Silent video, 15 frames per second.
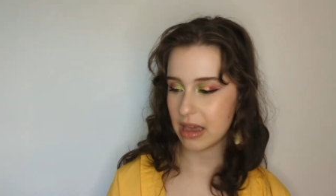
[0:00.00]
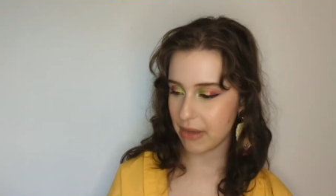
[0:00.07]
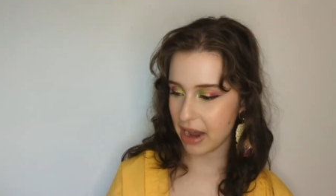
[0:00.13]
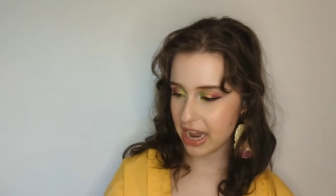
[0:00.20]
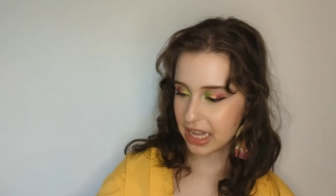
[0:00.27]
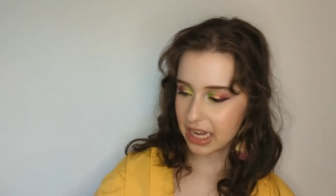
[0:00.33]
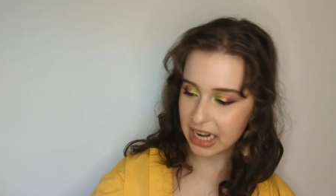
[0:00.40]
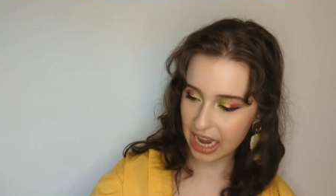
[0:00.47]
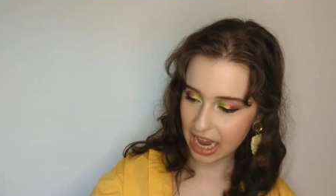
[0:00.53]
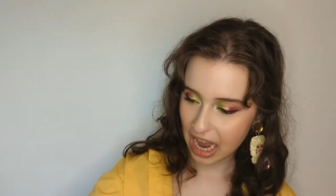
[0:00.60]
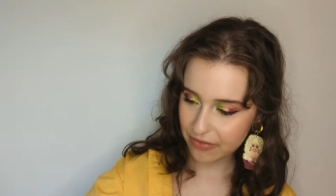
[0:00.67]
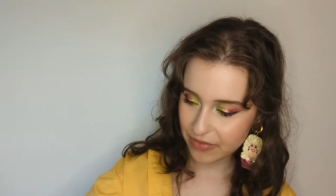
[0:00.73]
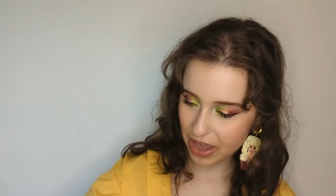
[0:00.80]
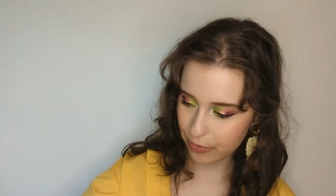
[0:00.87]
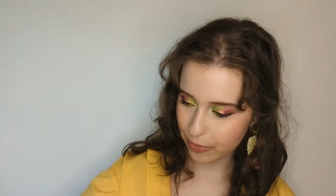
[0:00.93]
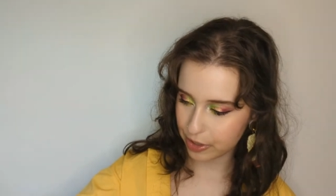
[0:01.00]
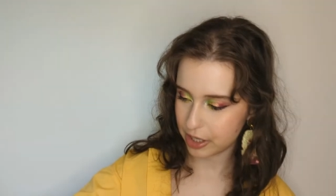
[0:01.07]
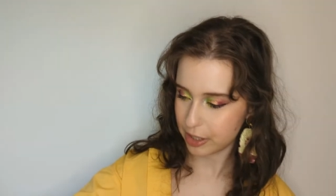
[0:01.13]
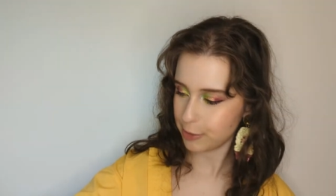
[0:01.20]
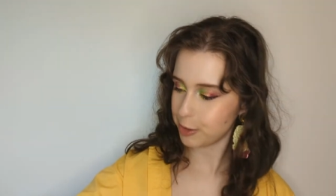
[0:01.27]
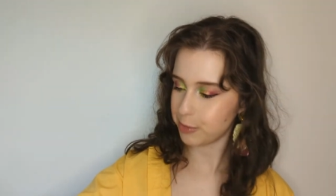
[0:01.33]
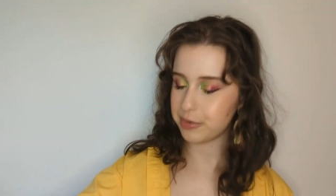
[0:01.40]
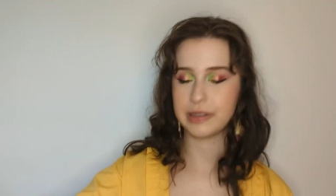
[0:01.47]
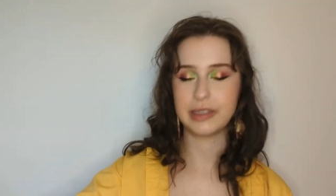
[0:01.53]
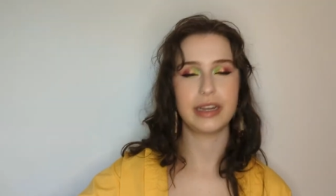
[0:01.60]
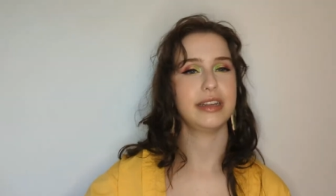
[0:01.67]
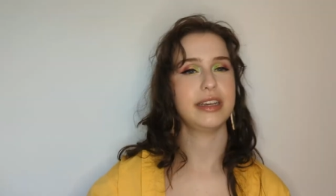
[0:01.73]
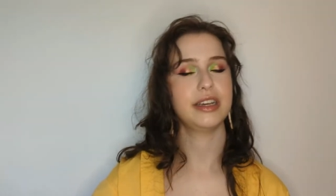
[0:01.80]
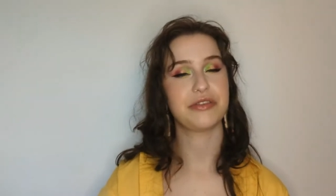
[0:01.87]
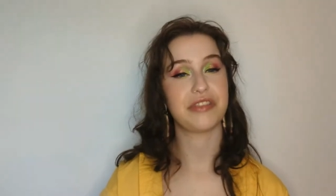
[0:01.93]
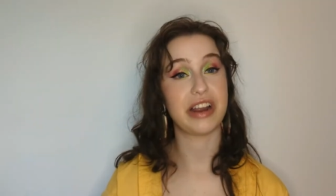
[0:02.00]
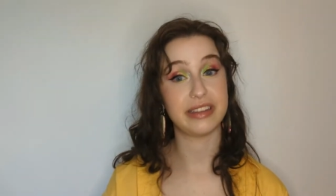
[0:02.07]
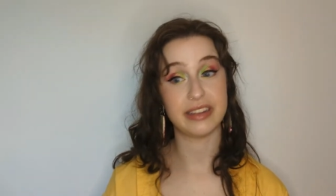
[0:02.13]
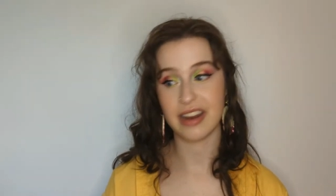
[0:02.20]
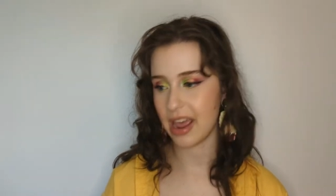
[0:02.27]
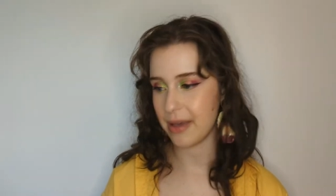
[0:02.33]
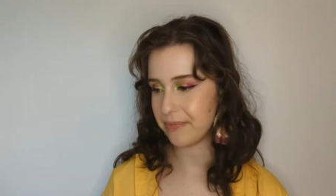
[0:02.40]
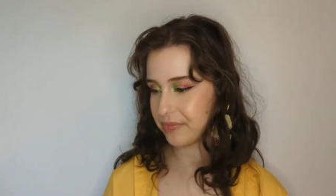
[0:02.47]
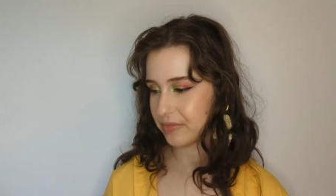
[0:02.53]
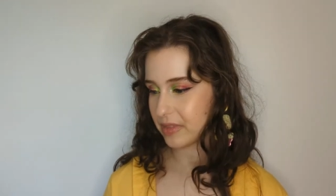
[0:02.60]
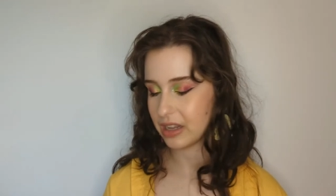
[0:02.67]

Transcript: Am I gonna have a one hundred percent hit rate today?